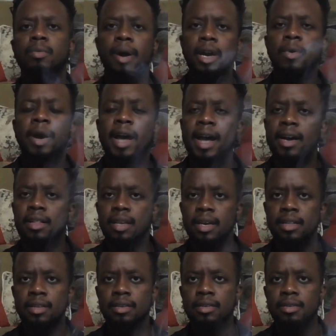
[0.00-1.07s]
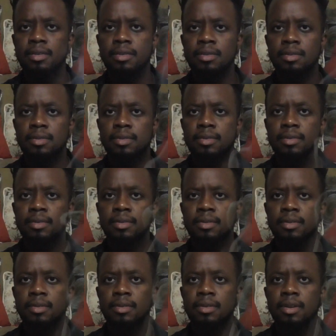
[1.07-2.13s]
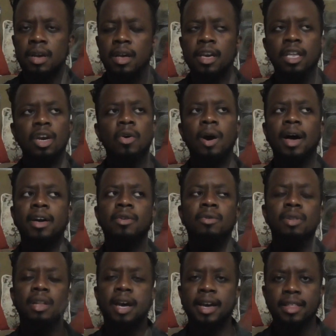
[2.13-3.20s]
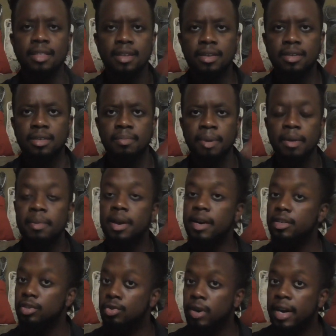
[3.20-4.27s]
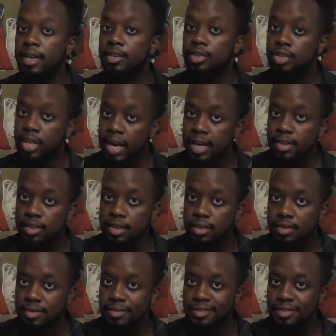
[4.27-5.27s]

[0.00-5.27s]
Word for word: Why do I act like this? You know, I don't like this. Maybe I should try to change it.